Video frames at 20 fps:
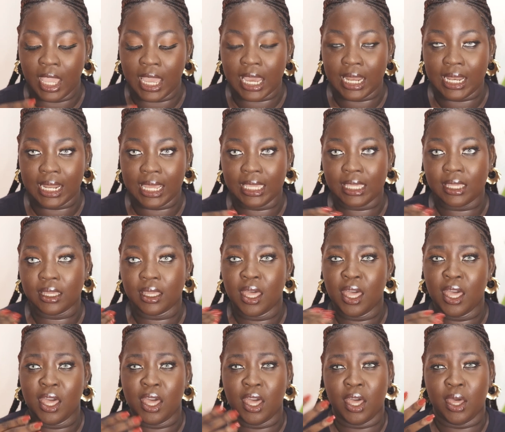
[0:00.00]
are like
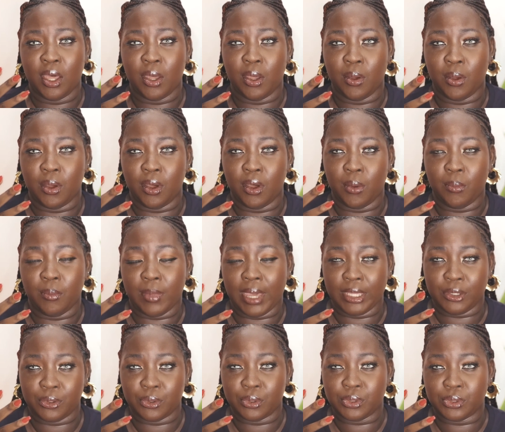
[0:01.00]

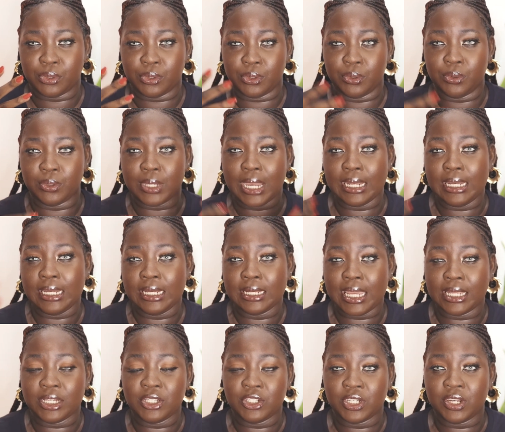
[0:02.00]
my go-to. And in
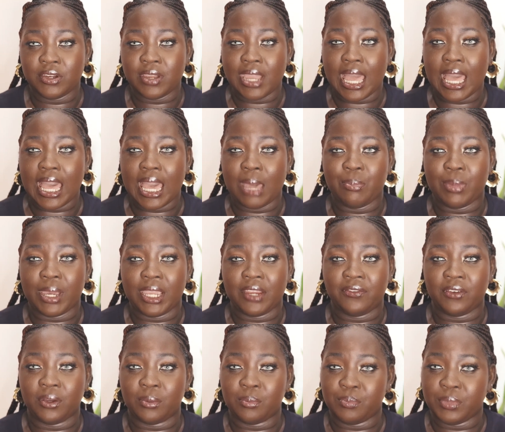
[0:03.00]
Nigeria, I buy
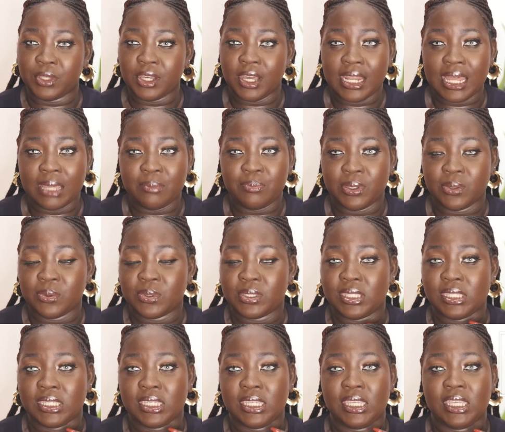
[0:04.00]
from Biola
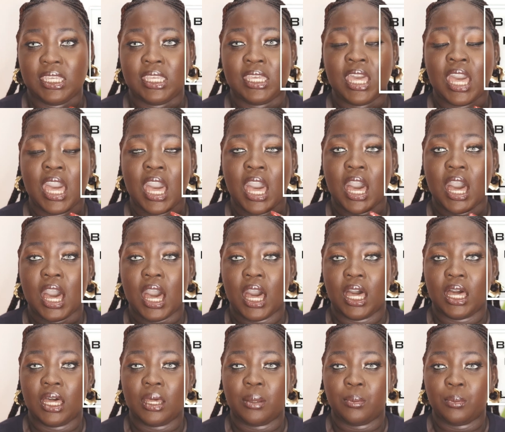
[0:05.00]
Beauty,
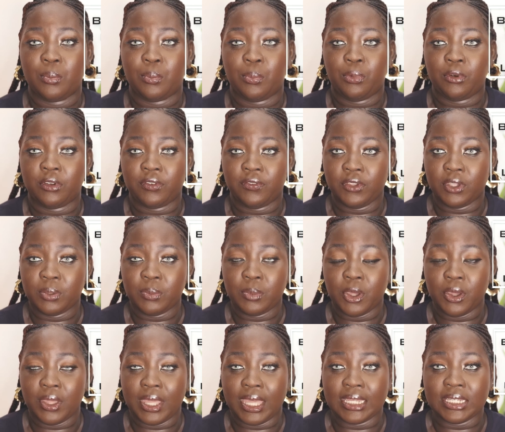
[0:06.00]
Perfume
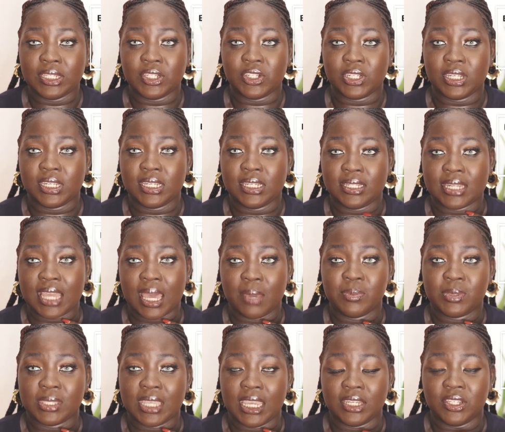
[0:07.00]
NG,
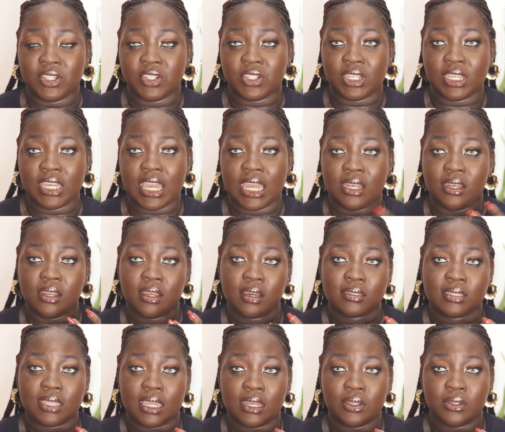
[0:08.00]
Dabs NG, and
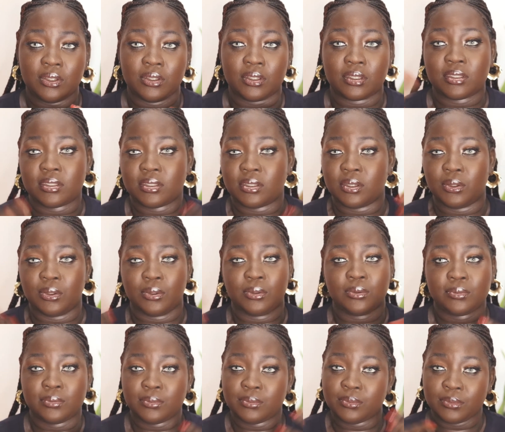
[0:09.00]
Lux and Oud.
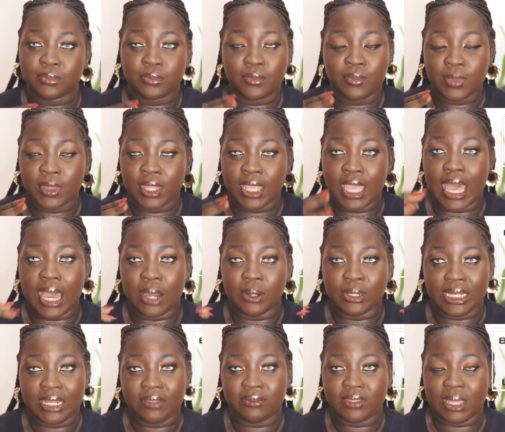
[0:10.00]
So I'll
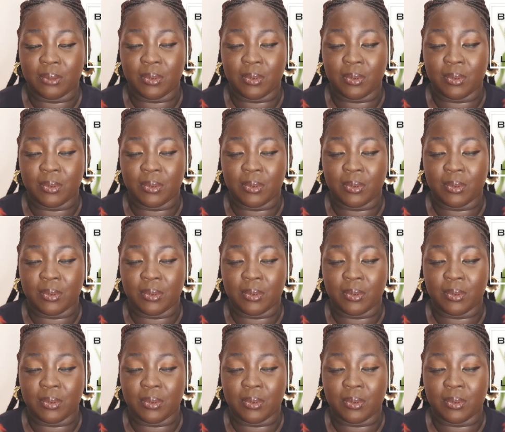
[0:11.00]
leave